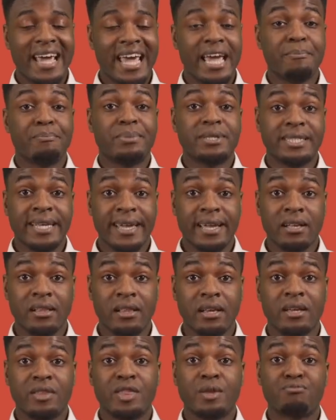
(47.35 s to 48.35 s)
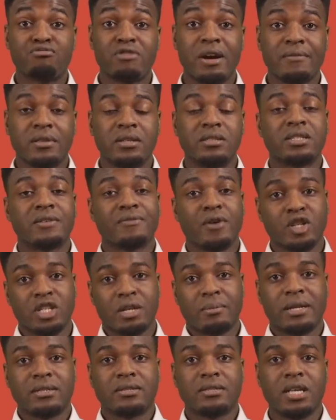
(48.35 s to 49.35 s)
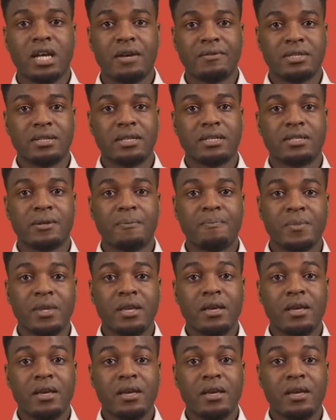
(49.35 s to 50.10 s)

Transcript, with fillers: in particular the prevalence of on demand services.